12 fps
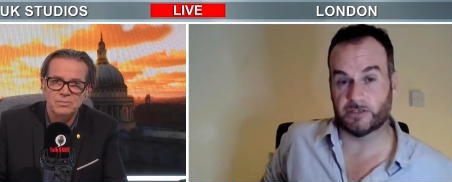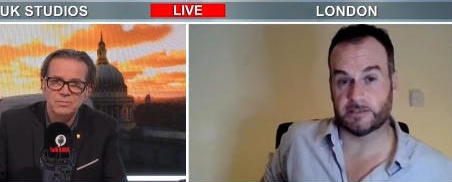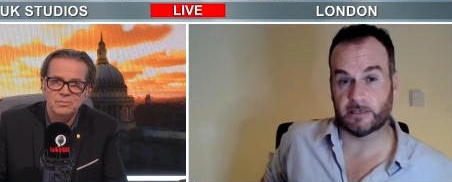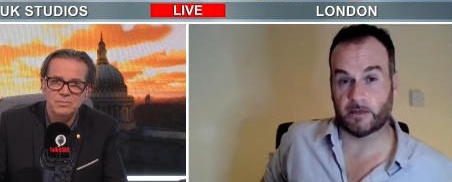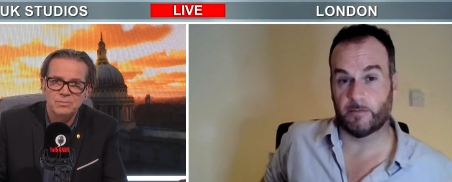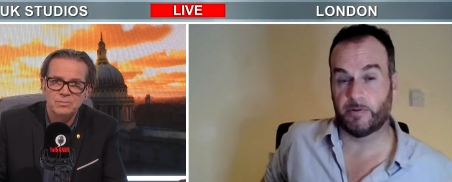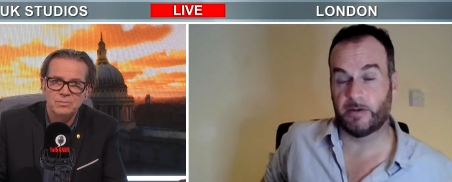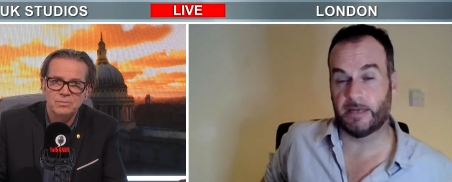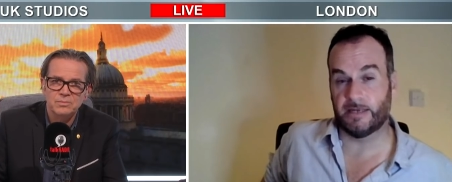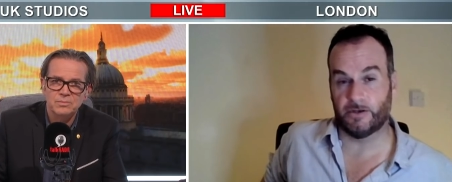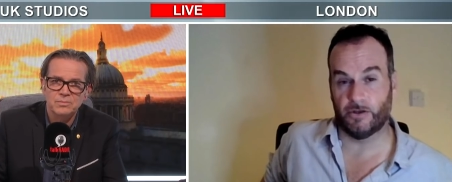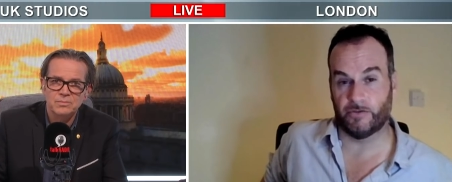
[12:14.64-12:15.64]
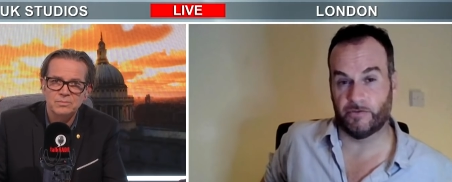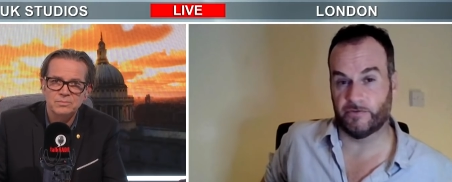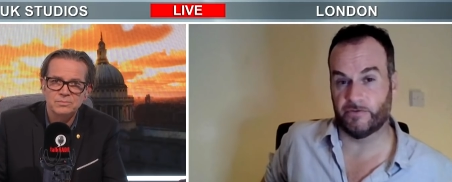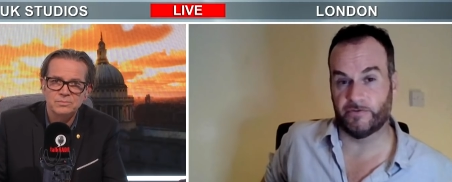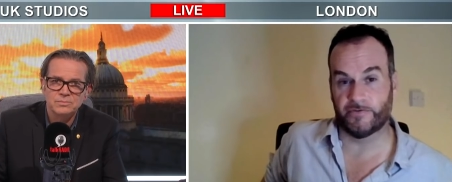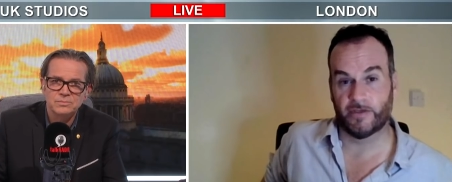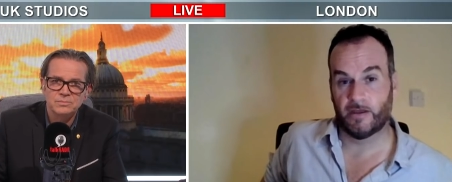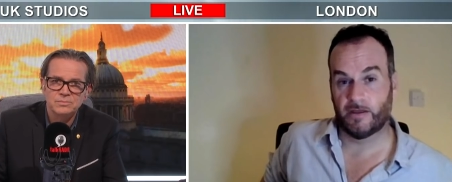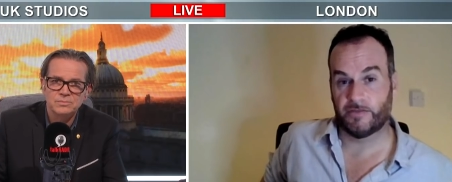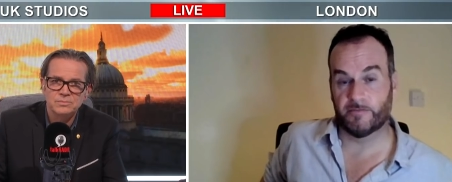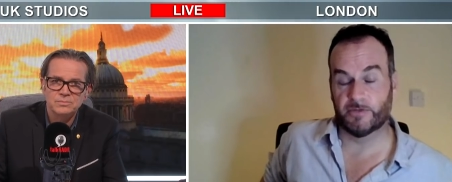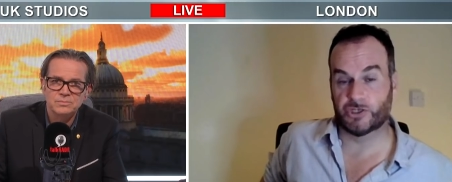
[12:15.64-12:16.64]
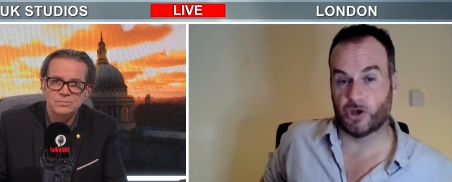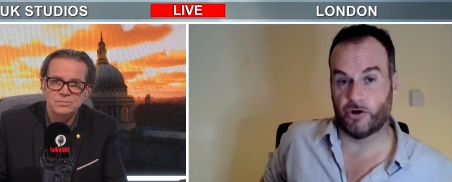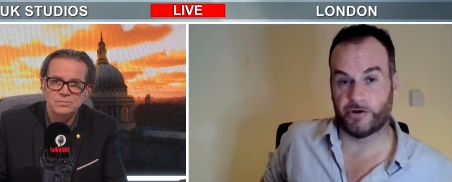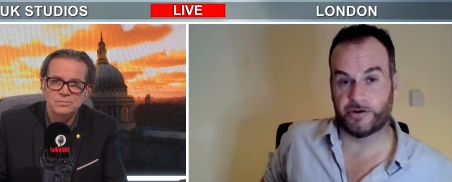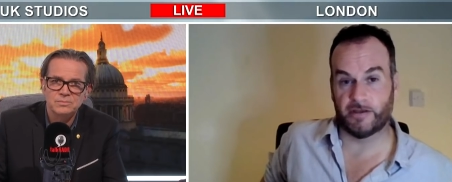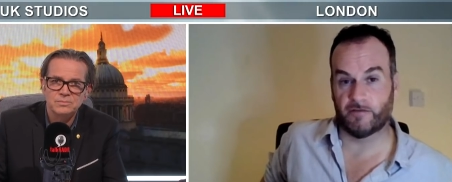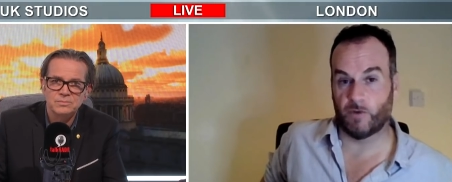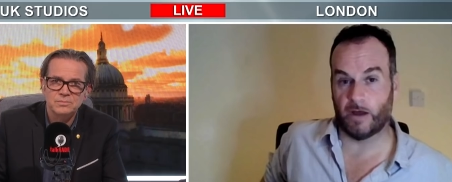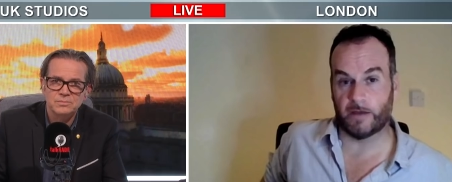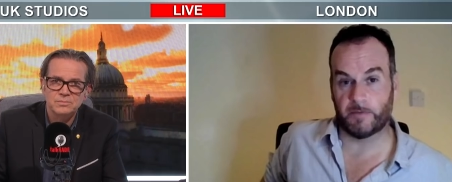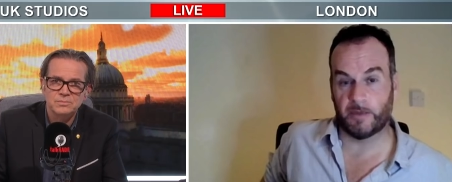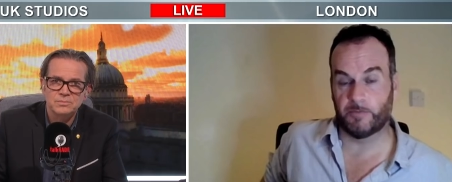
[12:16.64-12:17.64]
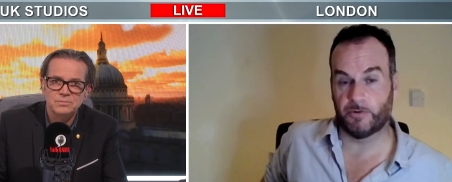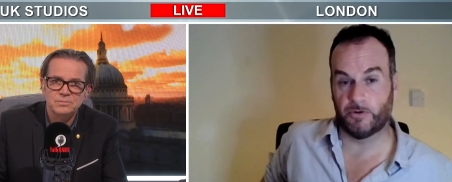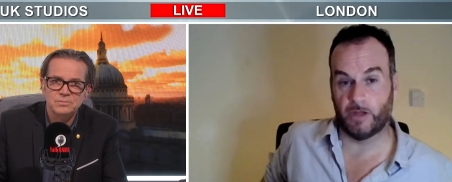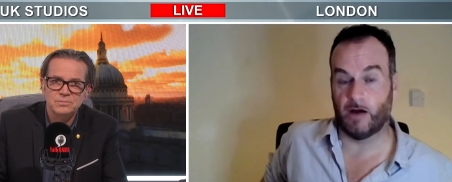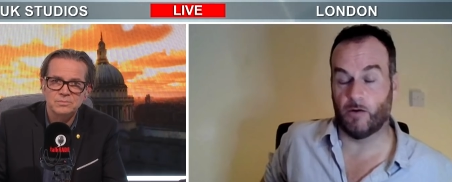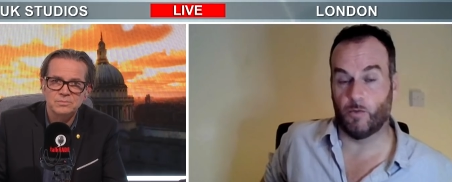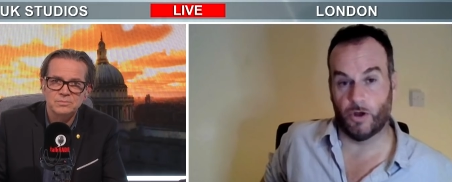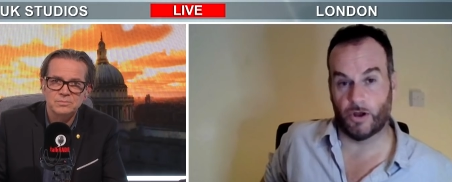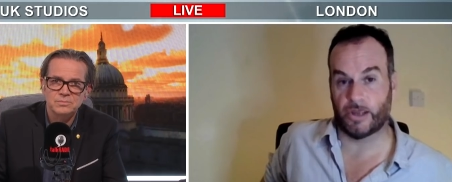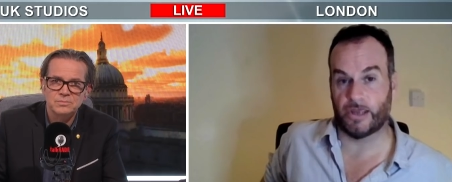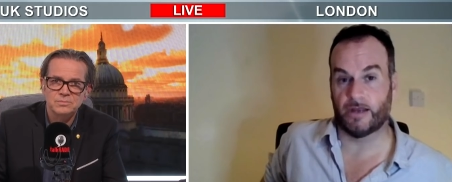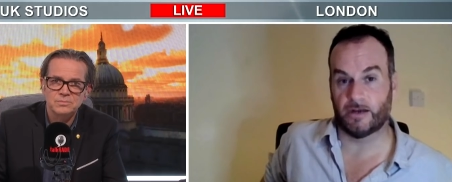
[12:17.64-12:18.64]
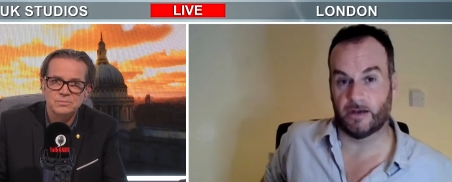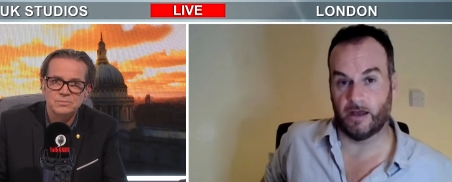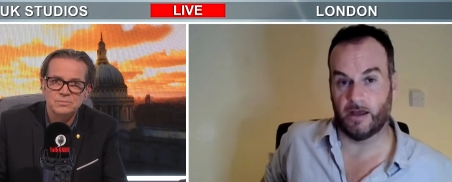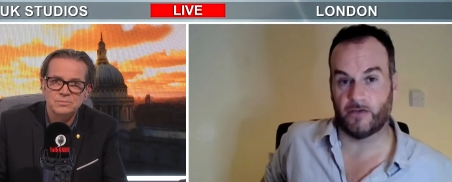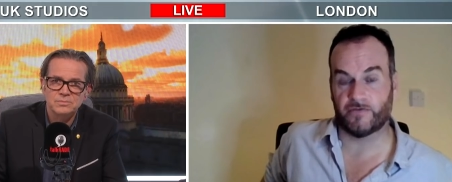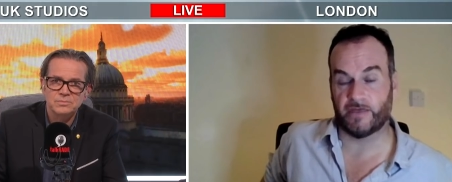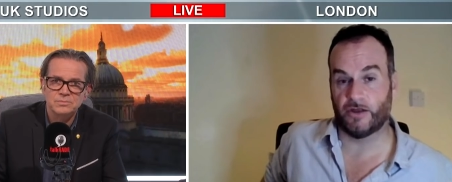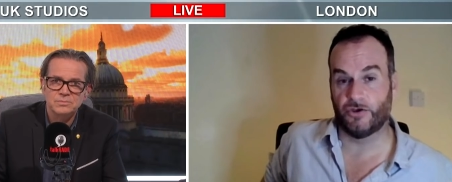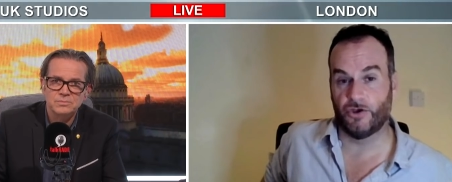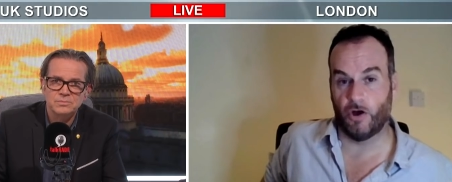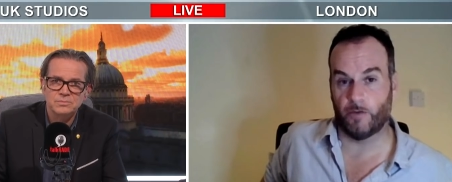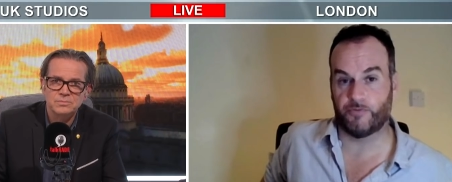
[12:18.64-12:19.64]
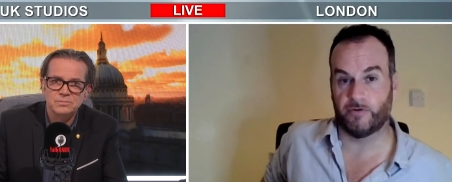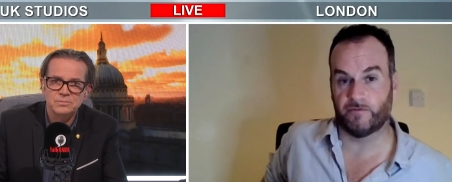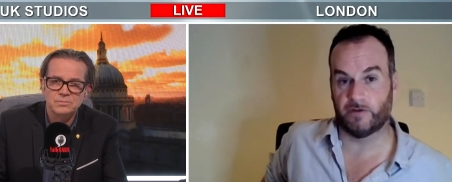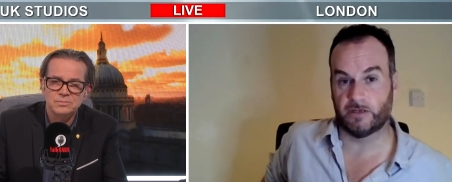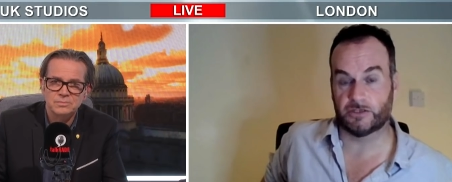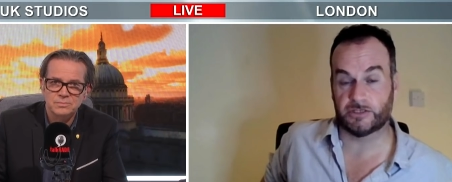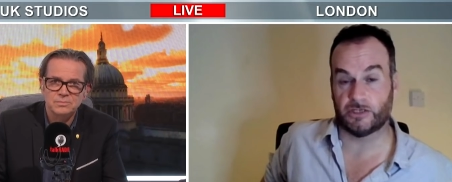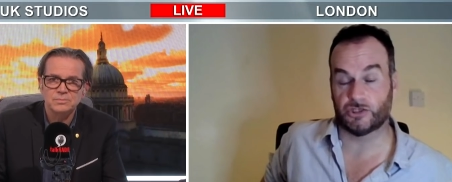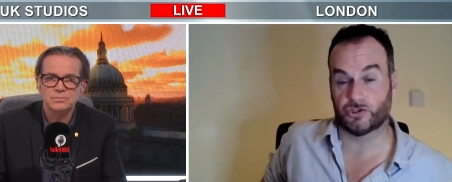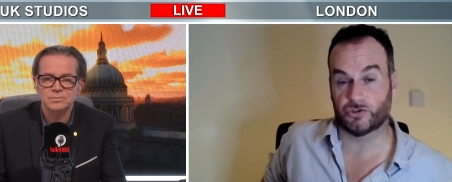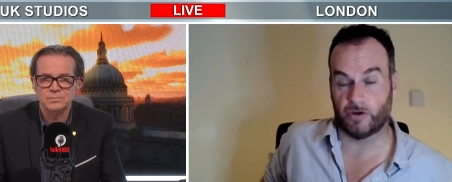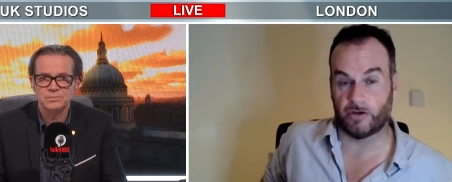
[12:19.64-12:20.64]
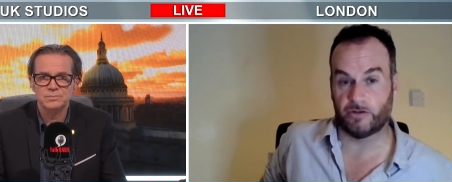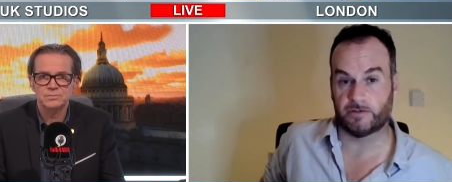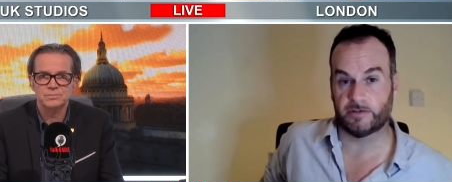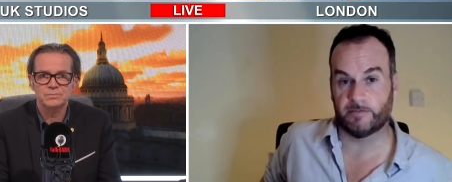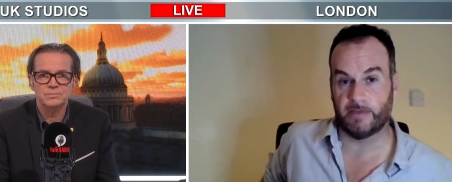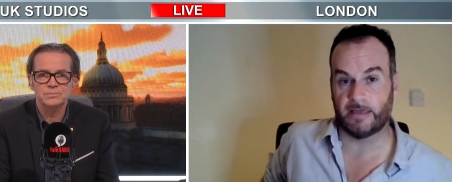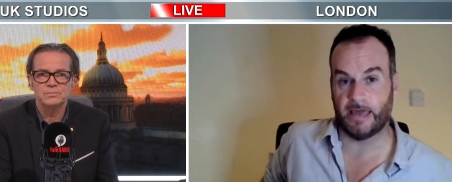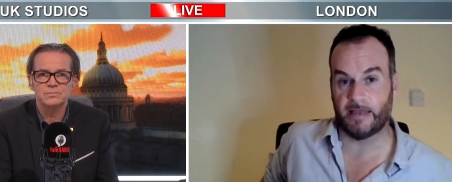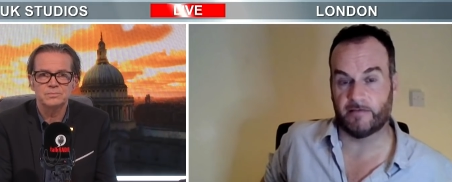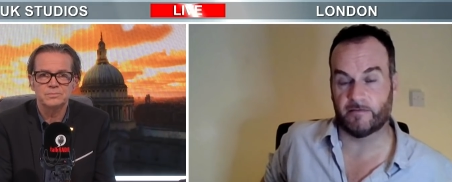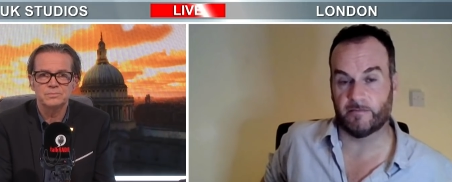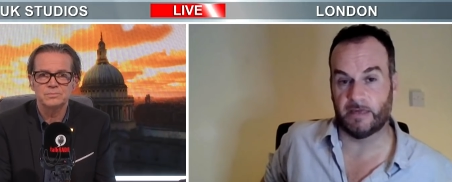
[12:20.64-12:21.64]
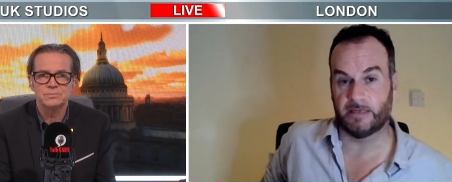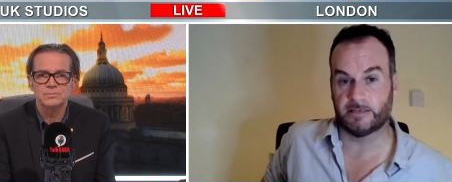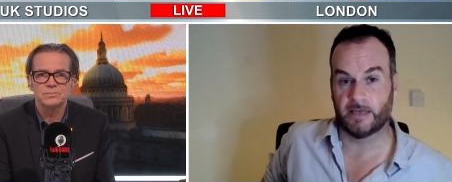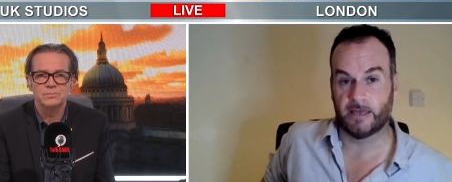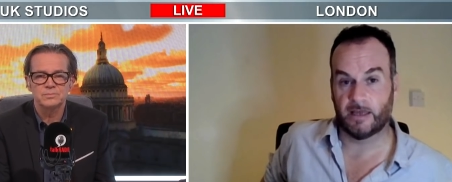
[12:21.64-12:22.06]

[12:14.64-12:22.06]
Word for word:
Speaker 1: is a complete nonsense. The majority of white people are working class, they are not privileged, they struggle to make ends meet.